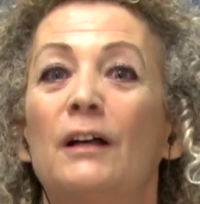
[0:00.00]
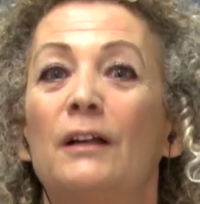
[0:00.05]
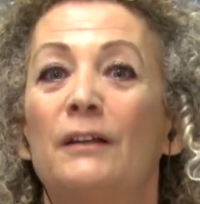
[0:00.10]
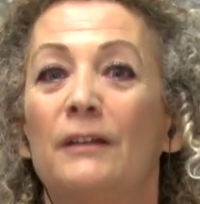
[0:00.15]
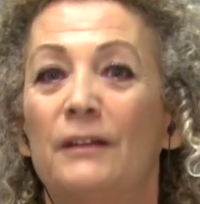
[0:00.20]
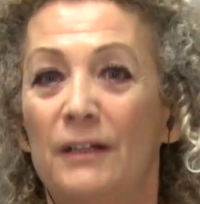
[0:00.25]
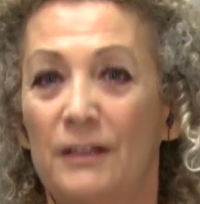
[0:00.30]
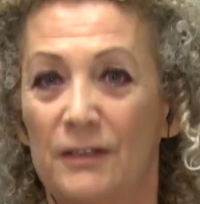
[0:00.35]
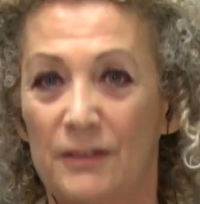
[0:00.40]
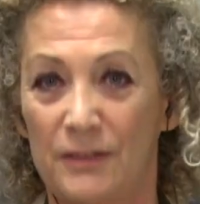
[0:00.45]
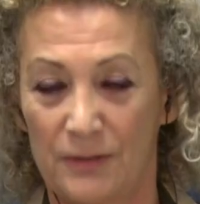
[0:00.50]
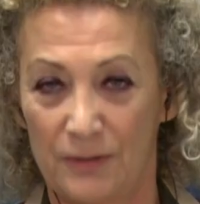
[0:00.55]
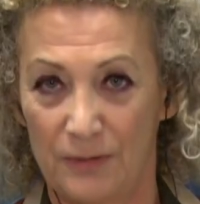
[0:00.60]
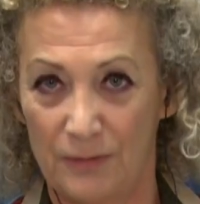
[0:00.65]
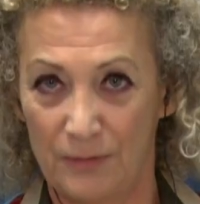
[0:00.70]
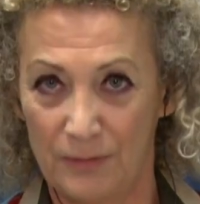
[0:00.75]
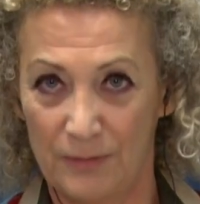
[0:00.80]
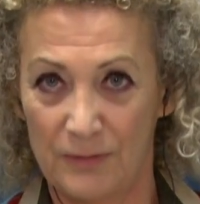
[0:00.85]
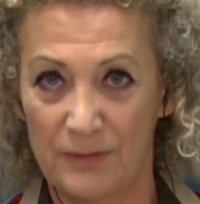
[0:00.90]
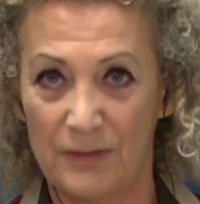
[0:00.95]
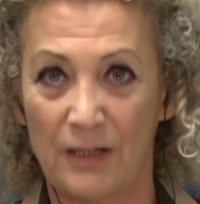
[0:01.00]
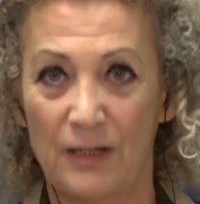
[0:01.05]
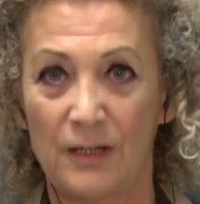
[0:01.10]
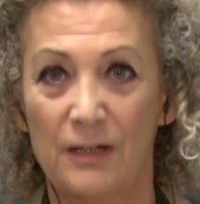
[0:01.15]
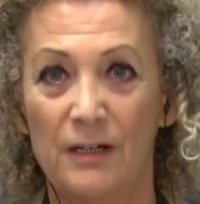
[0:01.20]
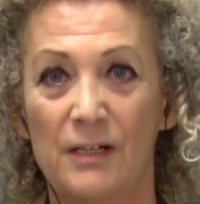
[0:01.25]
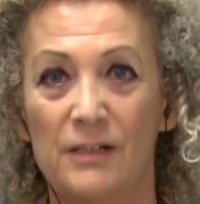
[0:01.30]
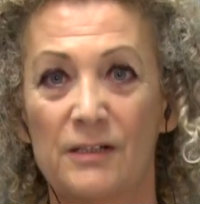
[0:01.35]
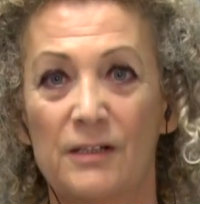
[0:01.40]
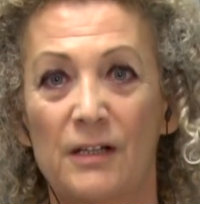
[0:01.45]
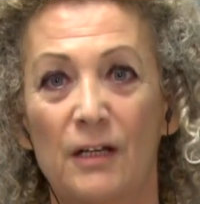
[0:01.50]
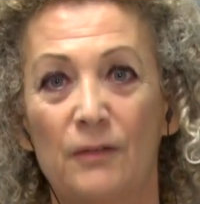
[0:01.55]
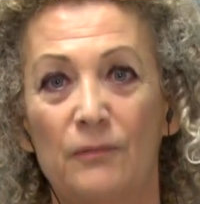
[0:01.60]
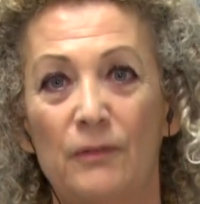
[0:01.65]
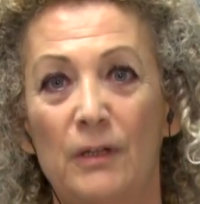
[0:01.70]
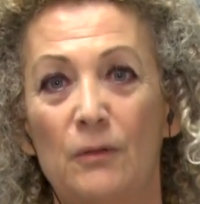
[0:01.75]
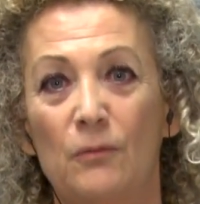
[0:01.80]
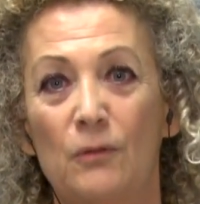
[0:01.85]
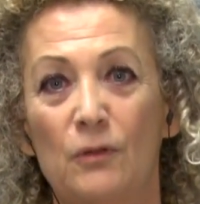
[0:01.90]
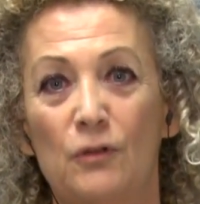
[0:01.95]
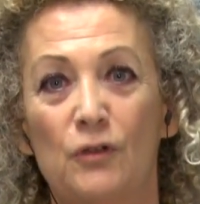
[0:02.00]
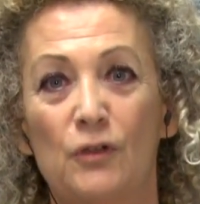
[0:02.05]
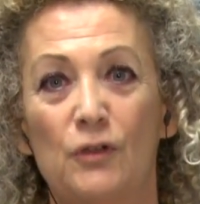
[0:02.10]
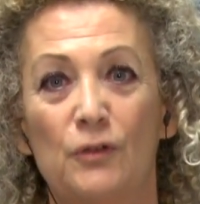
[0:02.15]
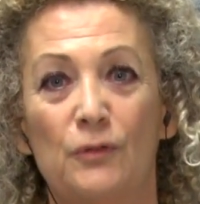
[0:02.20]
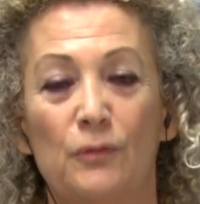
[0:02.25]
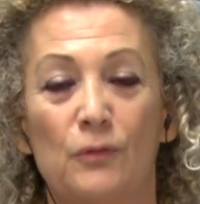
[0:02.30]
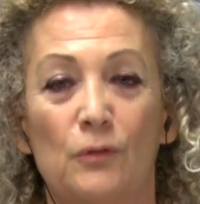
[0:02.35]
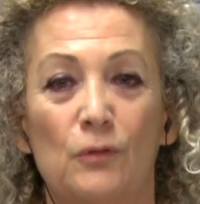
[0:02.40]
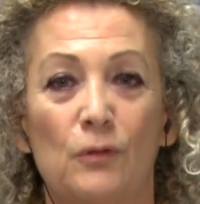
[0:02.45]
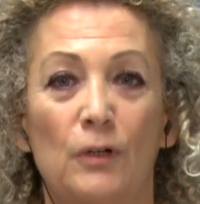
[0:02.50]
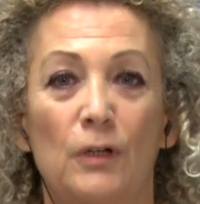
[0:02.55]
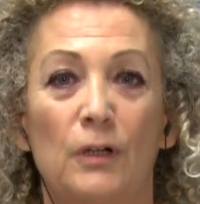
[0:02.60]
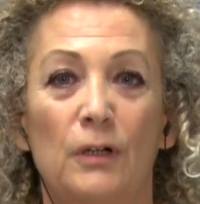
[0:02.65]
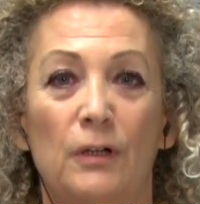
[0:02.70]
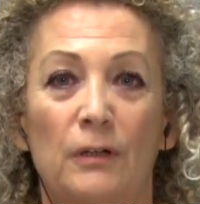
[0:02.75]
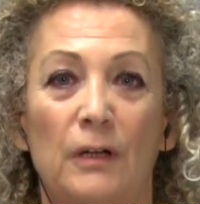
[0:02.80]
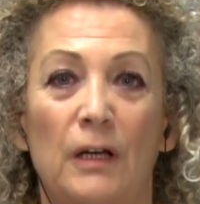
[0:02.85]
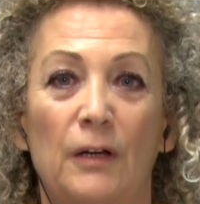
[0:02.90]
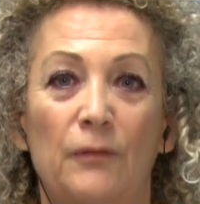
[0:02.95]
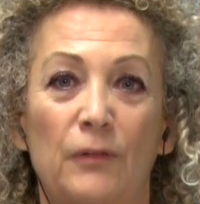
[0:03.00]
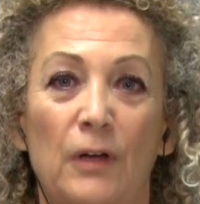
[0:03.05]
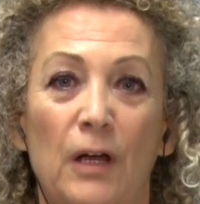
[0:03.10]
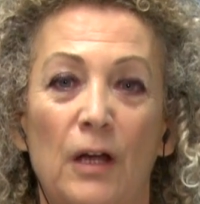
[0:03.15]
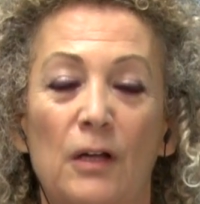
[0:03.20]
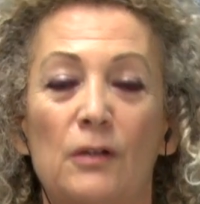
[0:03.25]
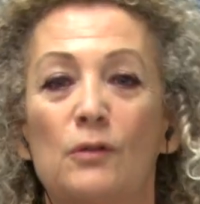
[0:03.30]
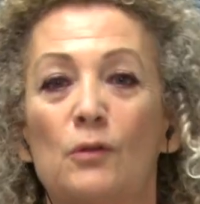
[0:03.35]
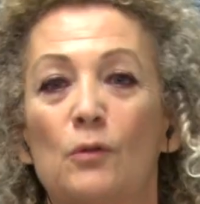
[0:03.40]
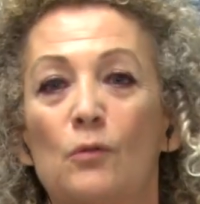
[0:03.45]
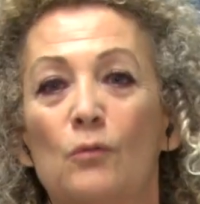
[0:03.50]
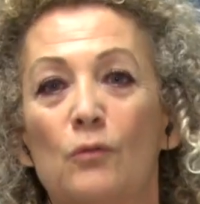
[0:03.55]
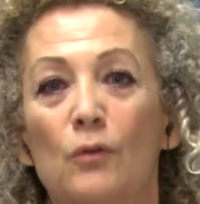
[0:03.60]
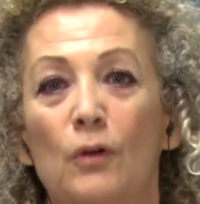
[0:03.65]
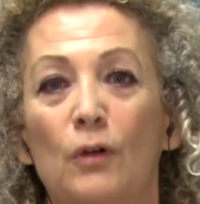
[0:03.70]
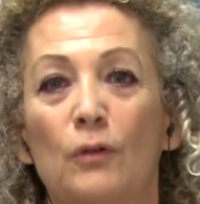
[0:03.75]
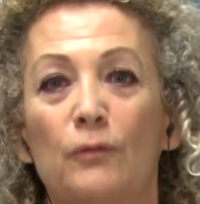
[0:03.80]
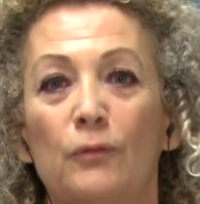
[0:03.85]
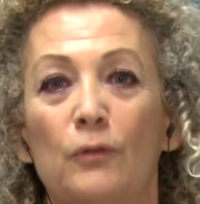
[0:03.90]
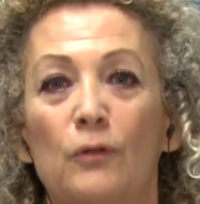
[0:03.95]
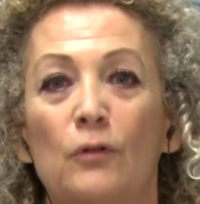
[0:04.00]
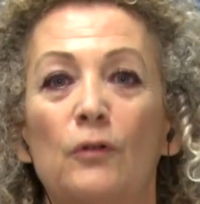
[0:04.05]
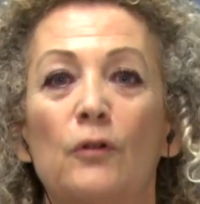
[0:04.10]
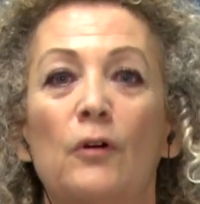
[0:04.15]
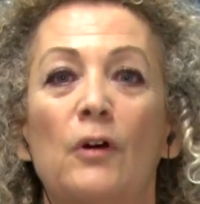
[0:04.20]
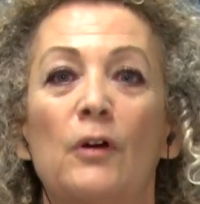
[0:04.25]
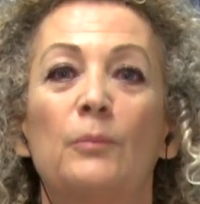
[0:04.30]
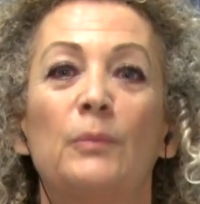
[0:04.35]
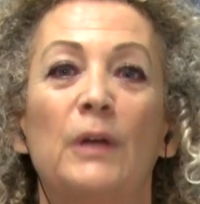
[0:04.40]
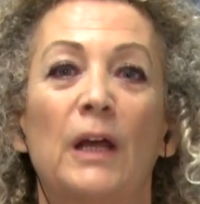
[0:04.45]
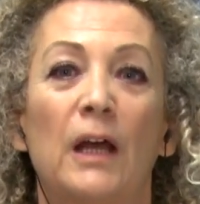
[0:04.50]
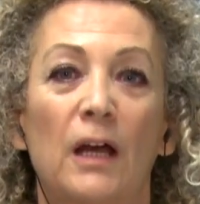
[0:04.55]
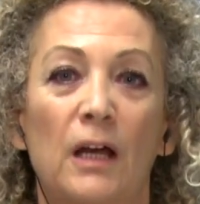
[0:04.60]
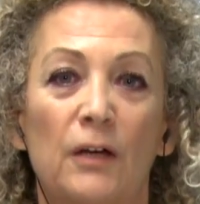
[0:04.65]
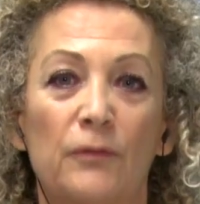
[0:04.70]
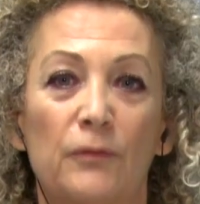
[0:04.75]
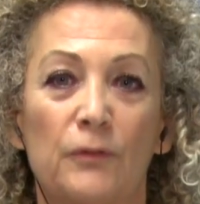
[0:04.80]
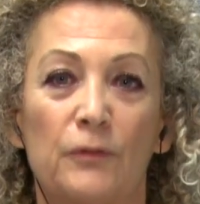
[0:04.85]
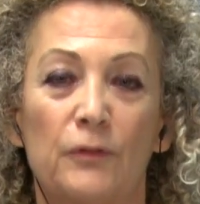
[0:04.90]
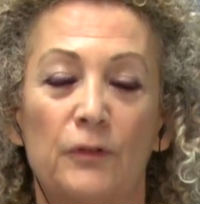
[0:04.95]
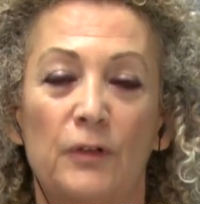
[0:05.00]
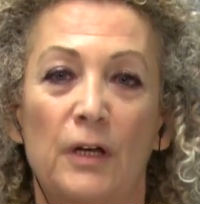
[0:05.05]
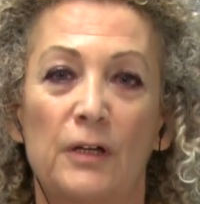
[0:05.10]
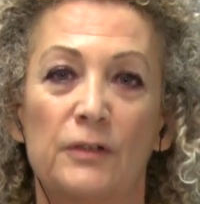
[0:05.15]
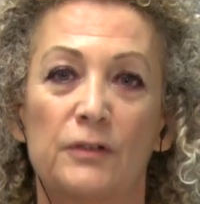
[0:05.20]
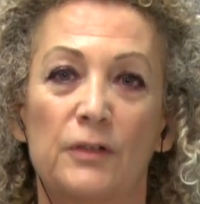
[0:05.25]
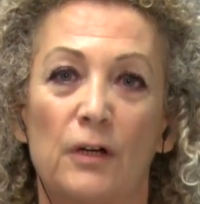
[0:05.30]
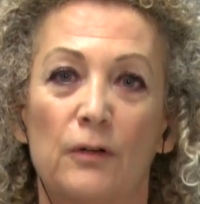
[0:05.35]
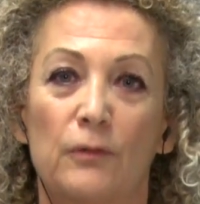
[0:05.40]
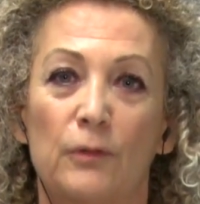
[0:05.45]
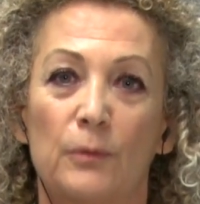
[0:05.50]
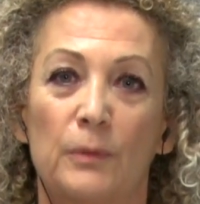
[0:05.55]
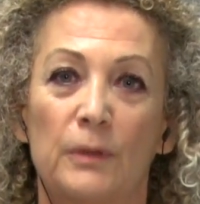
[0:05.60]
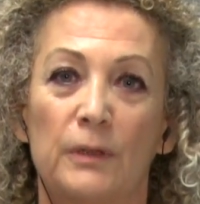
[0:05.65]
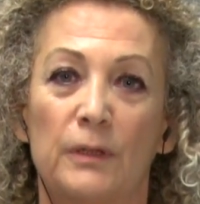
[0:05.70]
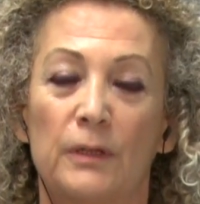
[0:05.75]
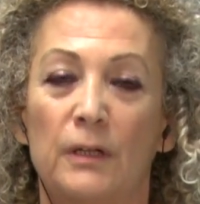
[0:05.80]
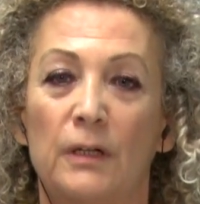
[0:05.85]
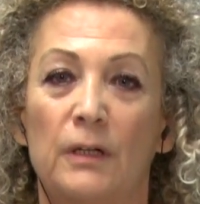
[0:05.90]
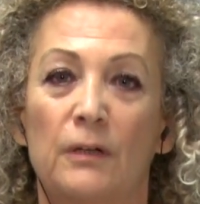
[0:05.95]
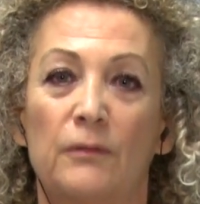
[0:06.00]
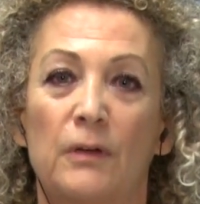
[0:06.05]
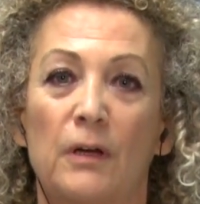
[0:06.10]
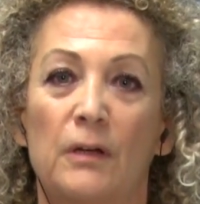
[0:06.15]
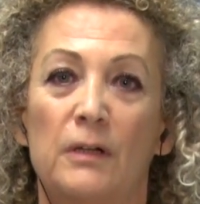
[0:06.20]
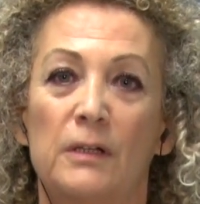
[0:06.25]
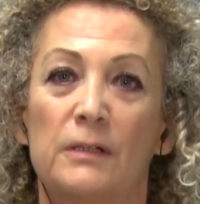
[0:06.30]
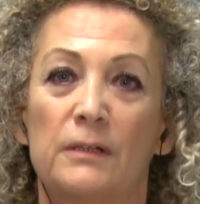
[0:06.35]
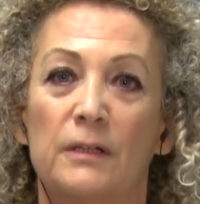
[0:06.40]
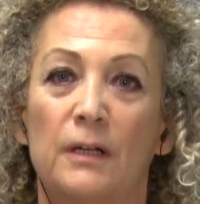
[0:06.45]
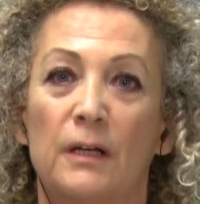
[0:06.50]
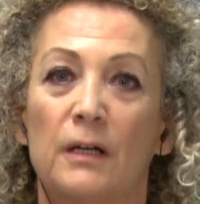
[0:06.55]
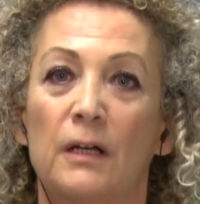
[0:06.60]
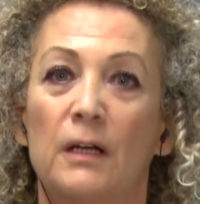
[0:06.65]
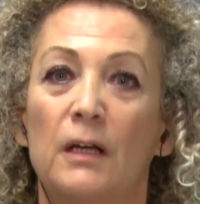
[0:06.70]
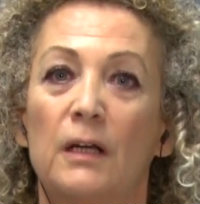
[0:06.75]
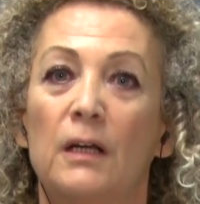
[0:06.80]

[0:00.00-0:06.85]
this second SIV, which is for Afghans who worked for on behalf of the U.S. government in Afghanistan,